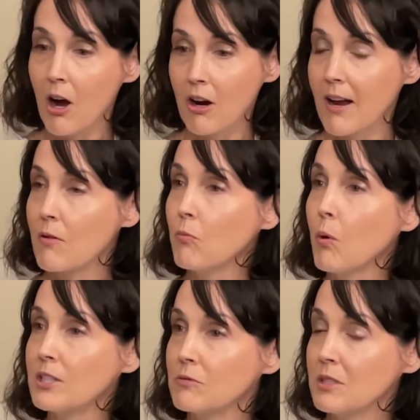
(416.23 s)
all right,
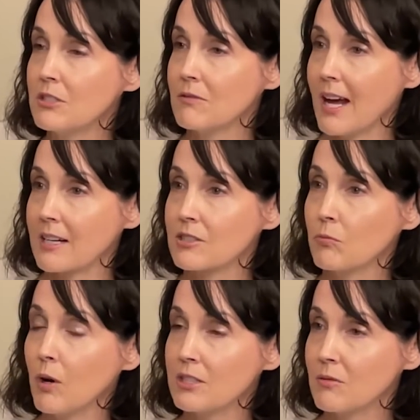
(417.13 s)
what do we do next?
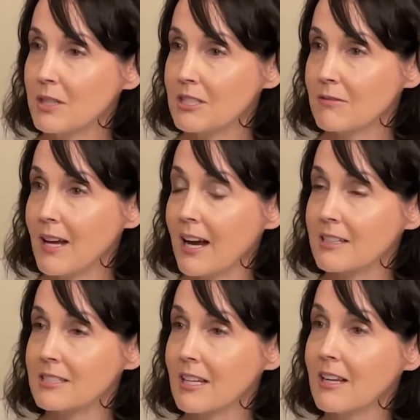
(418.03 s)
What do we do
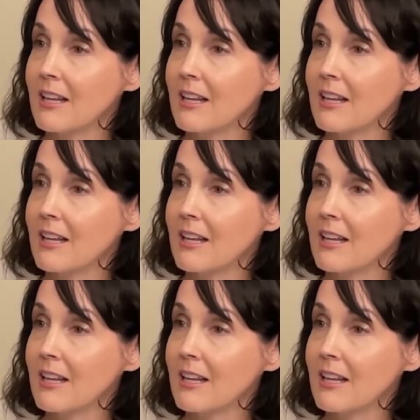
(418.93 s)
next?